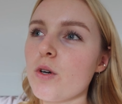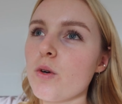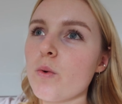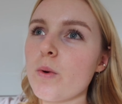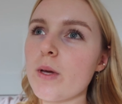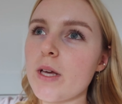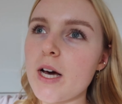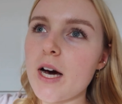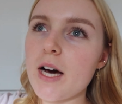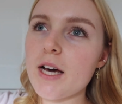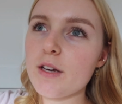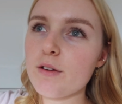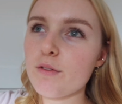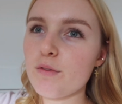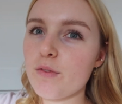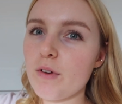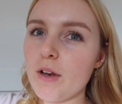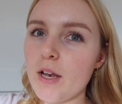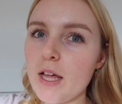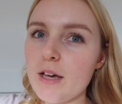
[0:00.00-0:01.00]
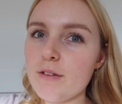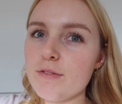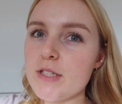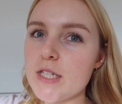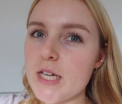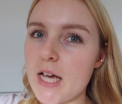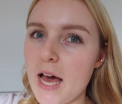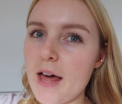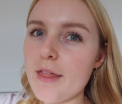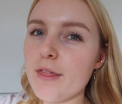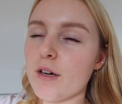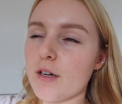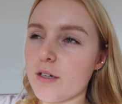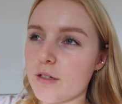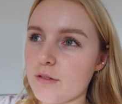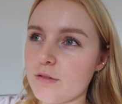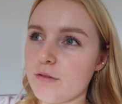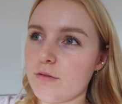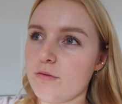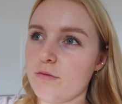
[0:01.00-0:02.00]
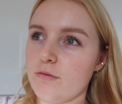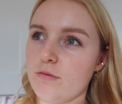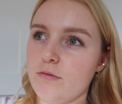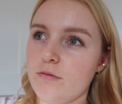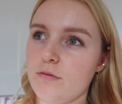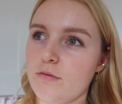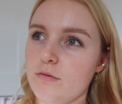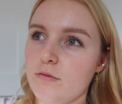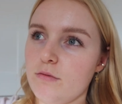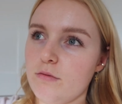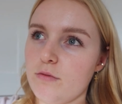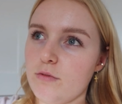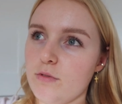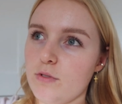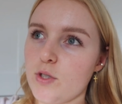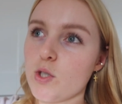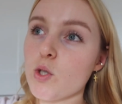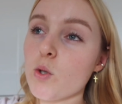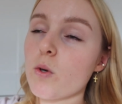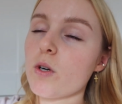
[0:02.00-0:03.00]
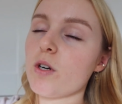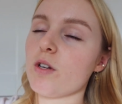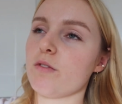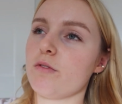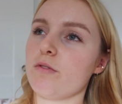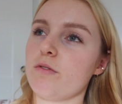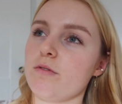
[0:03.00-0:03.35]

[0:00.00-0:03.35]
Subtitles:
We kind of live together. Sort of.